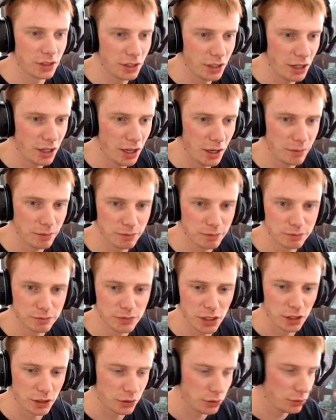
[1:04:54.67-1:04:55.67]

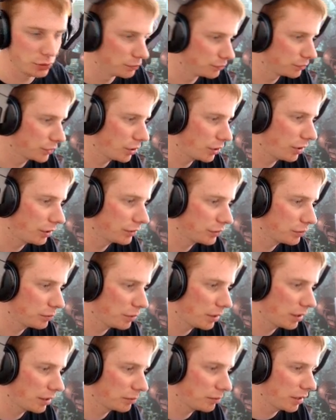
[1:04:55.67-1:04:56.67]
Yeah, cool. All right, so
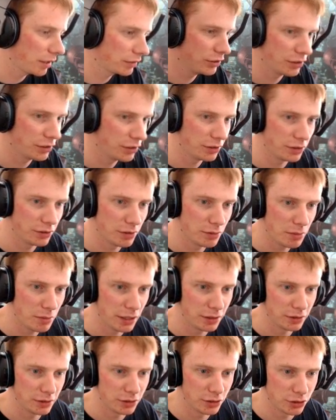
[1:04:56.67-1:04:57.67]
back to the
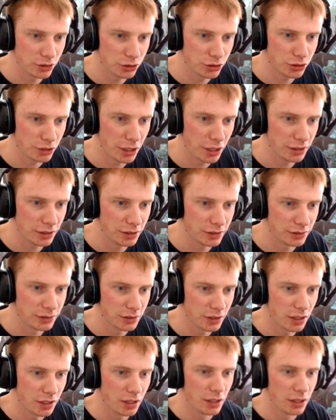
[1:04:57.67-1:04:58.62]
main shenanigans.